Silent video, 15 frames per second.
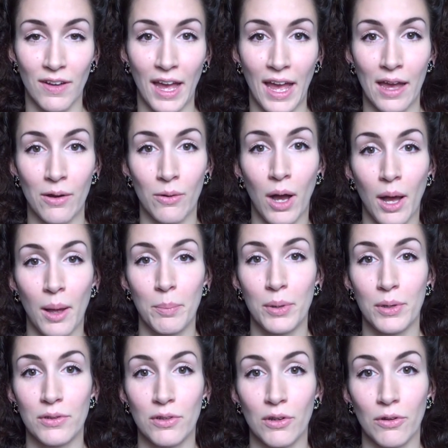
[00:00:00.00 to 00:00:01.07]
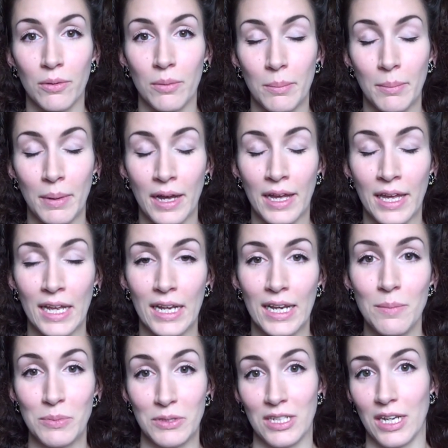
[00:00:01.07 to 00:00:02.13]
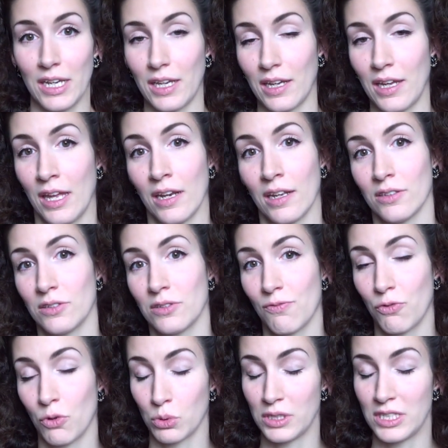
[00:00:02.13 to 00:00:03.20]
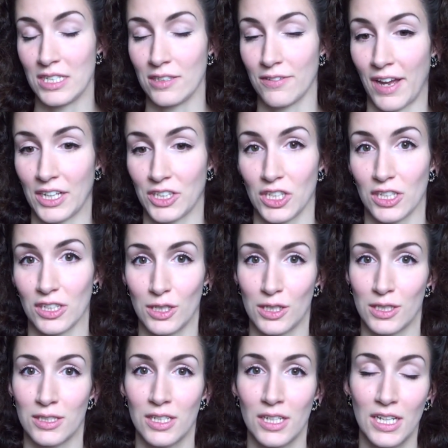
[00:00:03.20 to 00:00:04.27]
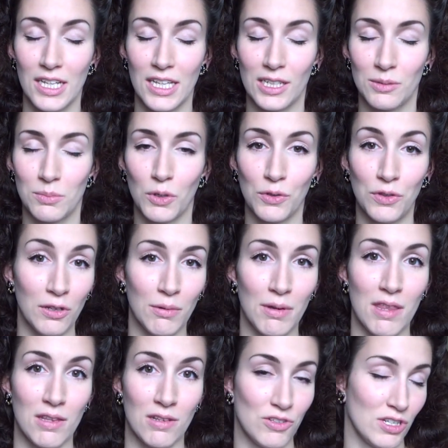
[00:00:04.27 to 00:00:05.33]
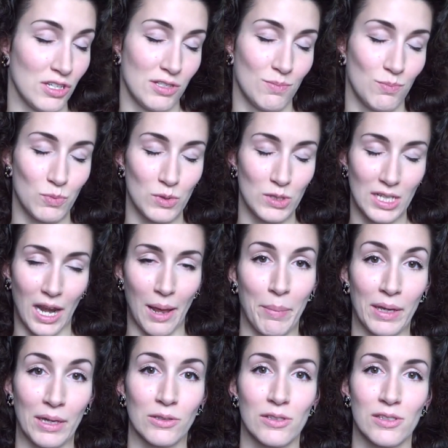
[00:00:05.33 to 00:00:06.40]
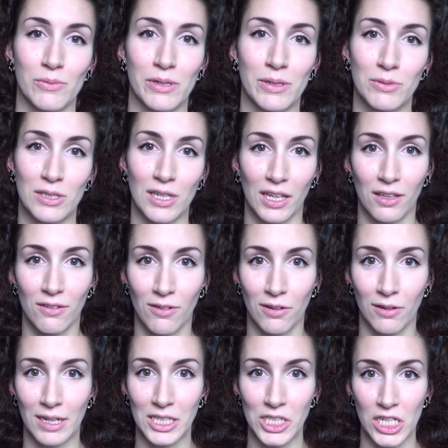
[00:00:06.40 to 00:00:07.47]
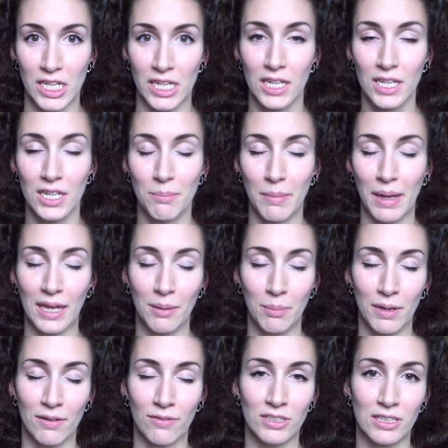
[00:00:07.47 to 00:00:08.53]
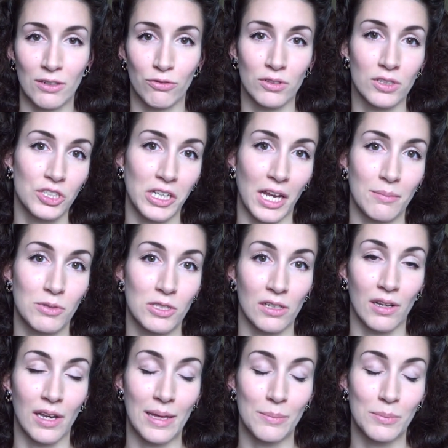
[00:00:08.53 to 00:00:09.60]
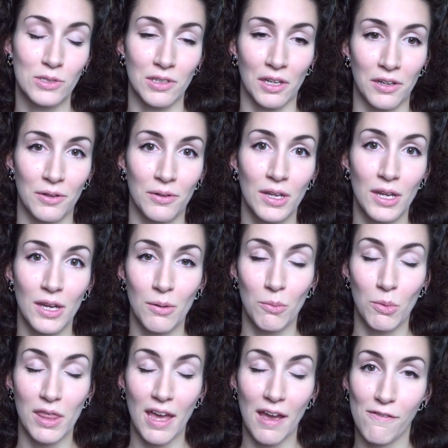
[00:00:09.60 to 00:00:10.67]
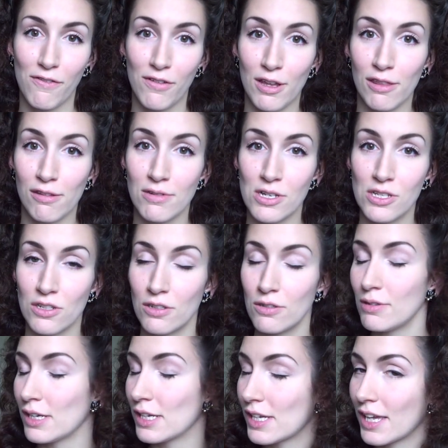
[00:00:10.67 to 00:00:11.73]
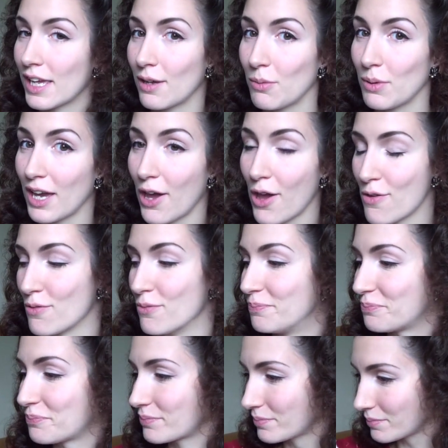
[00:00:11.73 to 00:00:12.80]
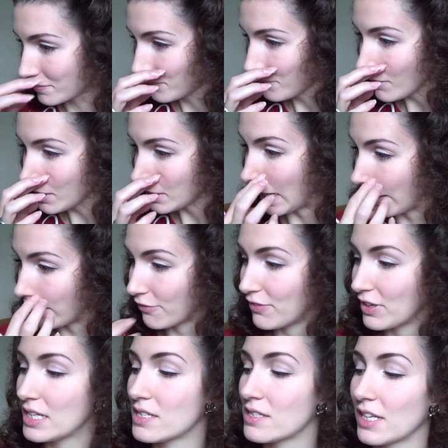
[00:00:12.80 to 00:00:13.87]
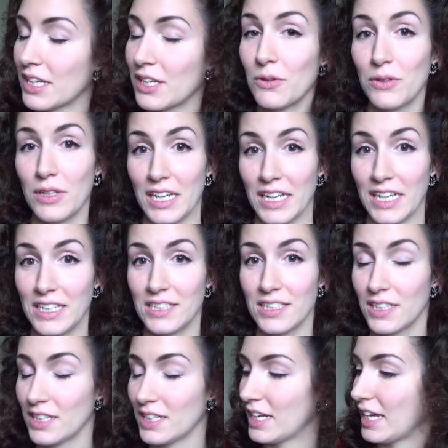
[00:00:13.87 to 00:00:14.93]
of how I put on my lipstick in a 40s fashion, because there's more to it than just slapping on some lipstick. You've got to actually make a bit of a different shape to your lips. So without further ado, here we go. Now the first thing you'll need